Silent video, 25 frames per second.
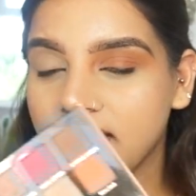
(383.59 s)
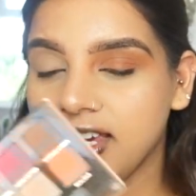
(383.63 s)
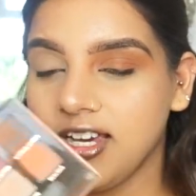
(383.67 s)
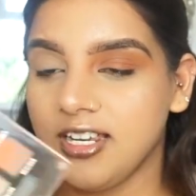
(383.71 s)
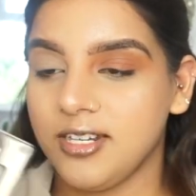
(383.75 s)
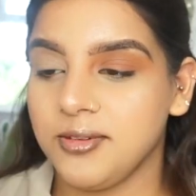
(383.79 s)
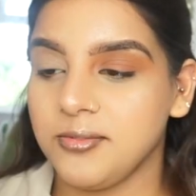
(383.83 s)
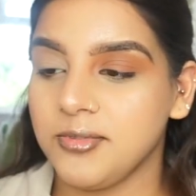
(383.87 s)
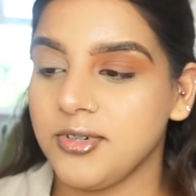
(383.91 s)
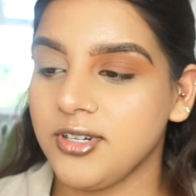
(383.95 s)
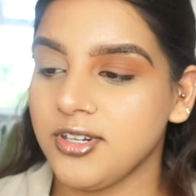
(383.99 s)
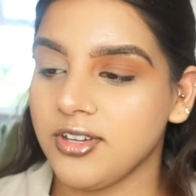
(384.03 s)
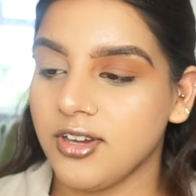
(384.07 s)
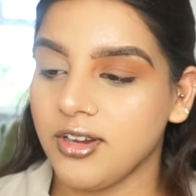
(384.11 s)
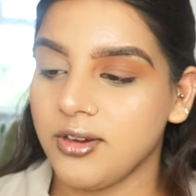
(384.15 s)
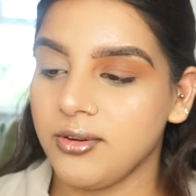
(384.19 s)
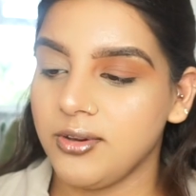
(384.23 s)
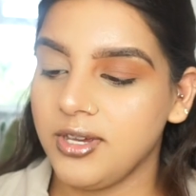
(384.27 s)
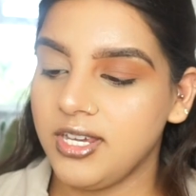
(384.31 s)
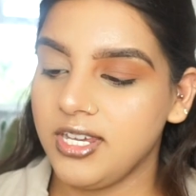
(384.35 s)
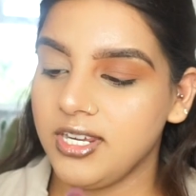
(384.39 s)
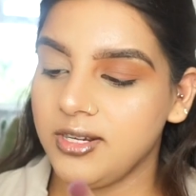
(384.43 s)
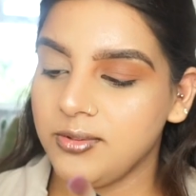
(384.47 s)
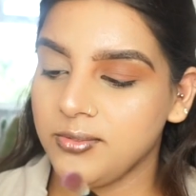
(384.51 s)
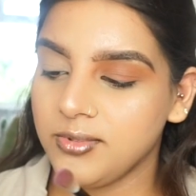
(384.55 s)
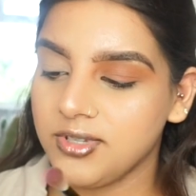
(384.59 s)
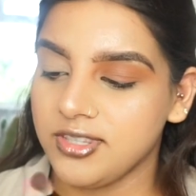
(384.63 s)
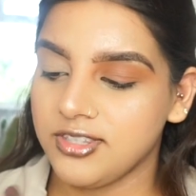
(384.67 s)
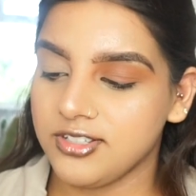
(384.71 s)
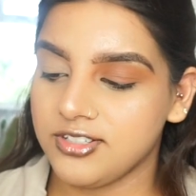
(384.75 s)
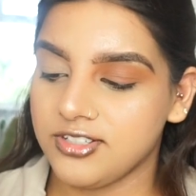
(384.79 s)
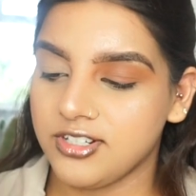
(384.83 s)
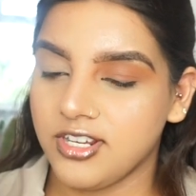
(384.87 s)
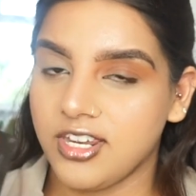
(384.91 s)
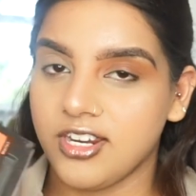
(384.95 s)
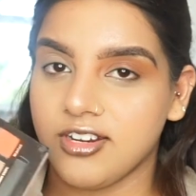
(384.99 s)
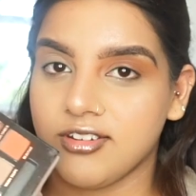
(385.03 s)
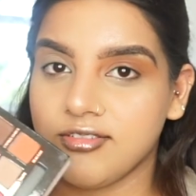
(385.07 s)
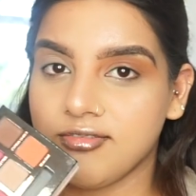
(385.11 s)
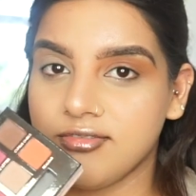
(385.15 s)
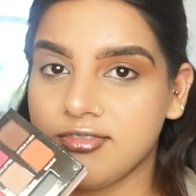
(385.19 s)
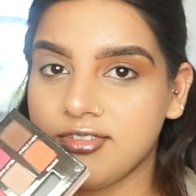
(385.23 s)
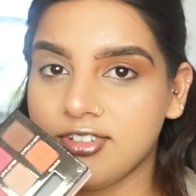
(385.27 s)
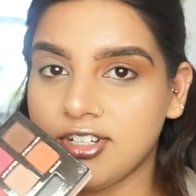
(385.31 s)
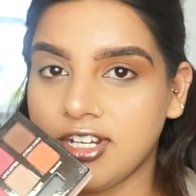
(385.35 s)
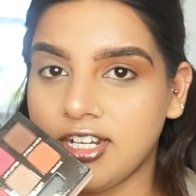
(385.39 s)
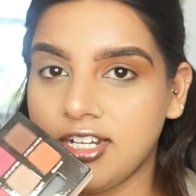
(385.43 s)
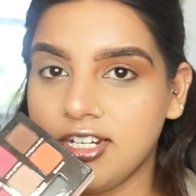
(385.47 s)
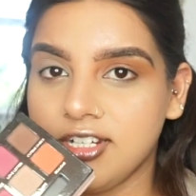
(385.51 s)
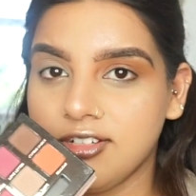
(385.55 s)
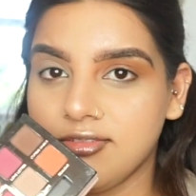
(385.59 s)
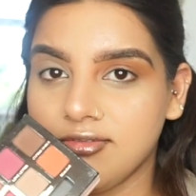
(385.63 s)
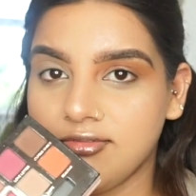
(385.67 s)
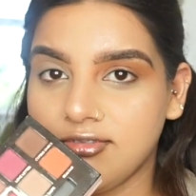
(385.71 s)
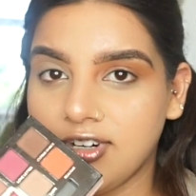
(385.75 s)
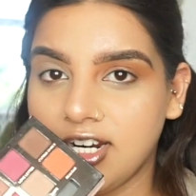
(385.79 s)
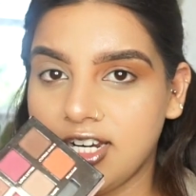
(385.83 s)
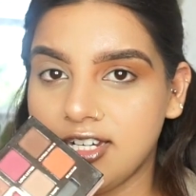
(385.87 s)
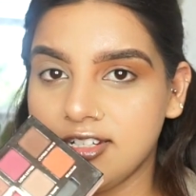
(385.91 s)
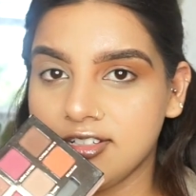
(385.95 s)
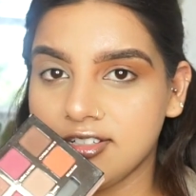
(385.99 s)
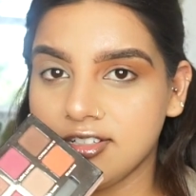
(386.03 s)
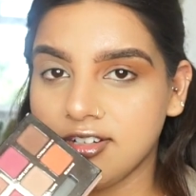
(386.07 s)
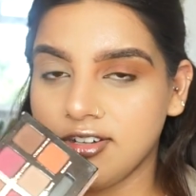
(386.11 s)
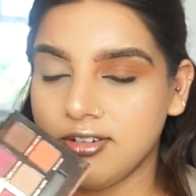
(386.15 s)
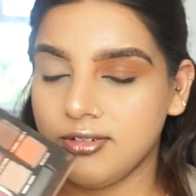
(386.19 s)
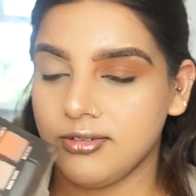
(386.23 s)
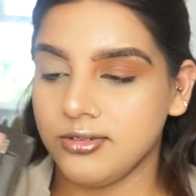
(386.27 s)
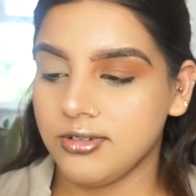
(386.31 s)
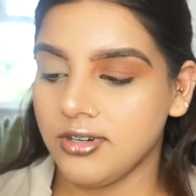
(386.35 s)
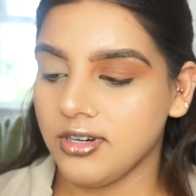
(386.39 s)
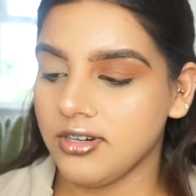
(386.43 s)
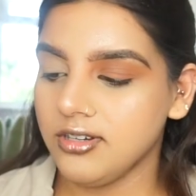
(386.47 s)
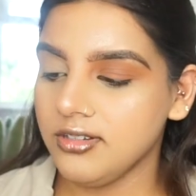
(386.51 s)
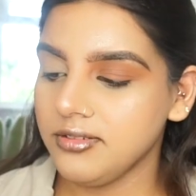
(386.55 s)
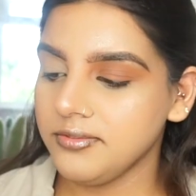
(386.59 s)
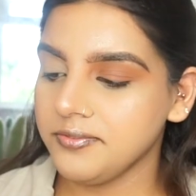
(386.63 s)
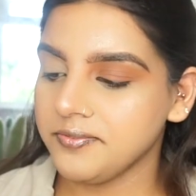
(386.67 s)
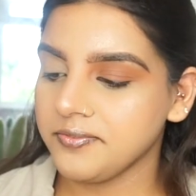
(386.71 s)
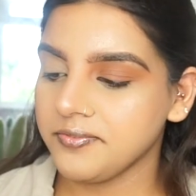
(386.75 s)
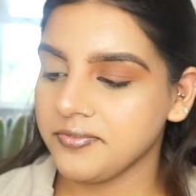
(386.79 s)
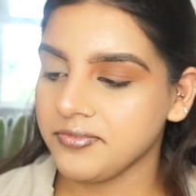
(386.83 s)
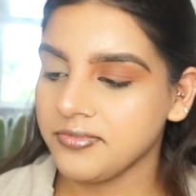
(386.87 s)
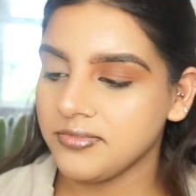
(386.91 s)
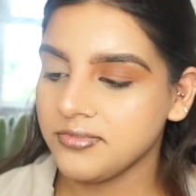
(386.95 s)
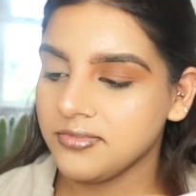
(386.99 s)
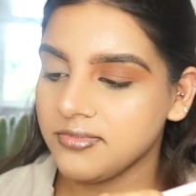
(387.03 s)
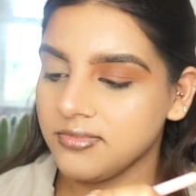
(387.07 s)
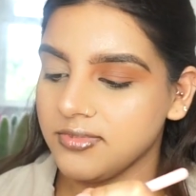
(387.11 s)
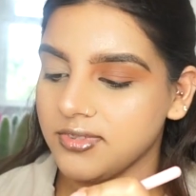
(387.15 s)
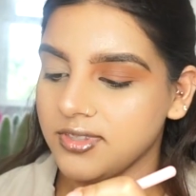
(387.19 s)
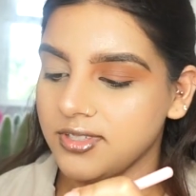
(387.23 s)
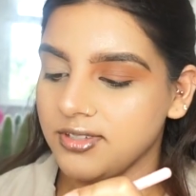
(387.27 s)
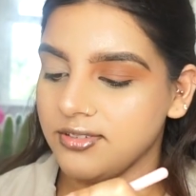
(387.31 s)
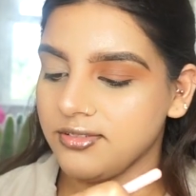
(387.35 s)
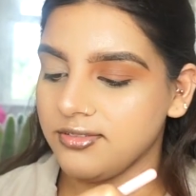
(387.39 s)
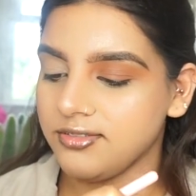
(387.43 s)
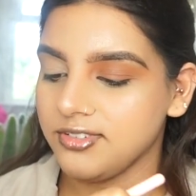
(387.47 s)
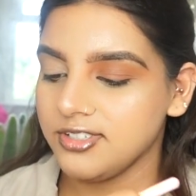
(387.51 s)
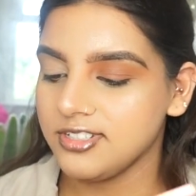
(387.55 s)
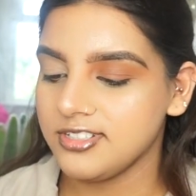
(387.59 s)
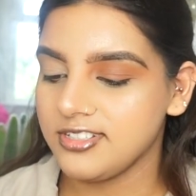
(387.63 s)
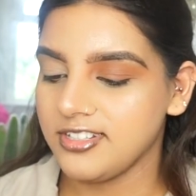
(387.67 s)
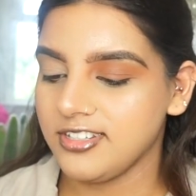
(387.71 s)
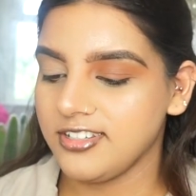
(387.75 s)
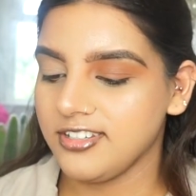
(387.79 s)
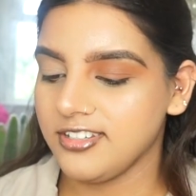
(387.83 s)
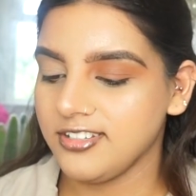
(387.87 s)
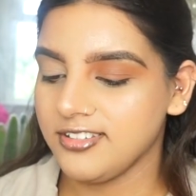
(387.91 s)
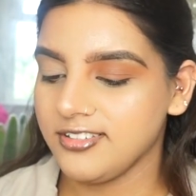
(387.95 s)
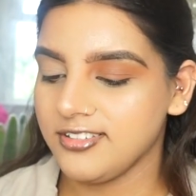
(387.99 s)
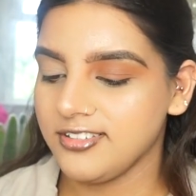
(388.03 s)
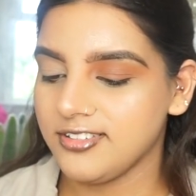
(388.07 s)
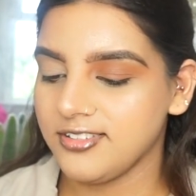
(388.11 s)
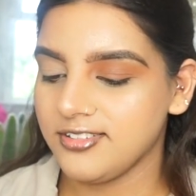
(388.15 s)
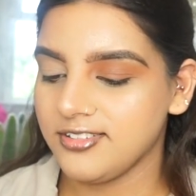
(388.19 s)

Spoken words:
And I'm going to go in with the shade Red Ochre, obviously.